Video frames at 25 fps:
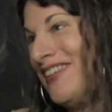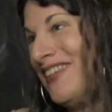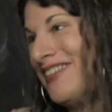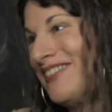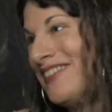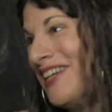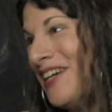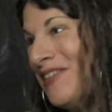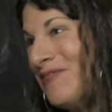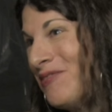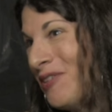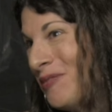the
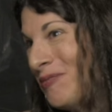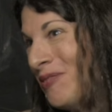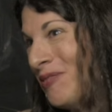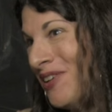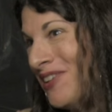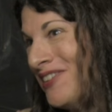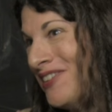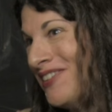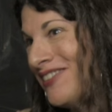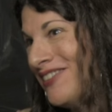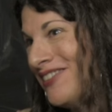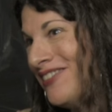same for
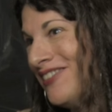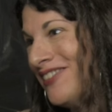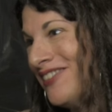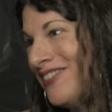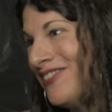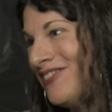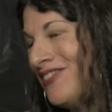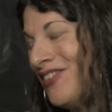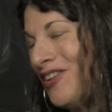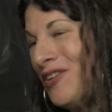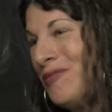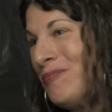porn
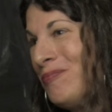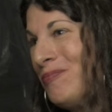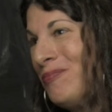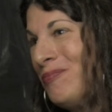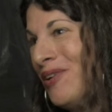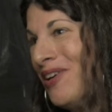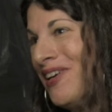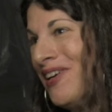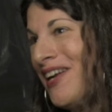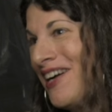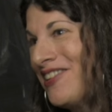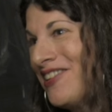
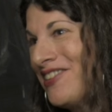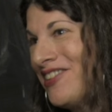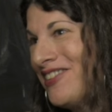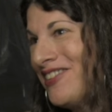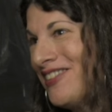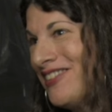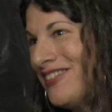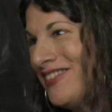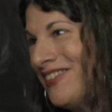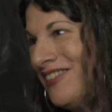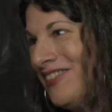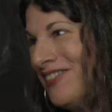
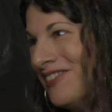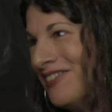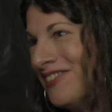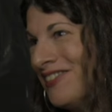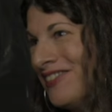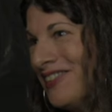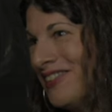actresses too.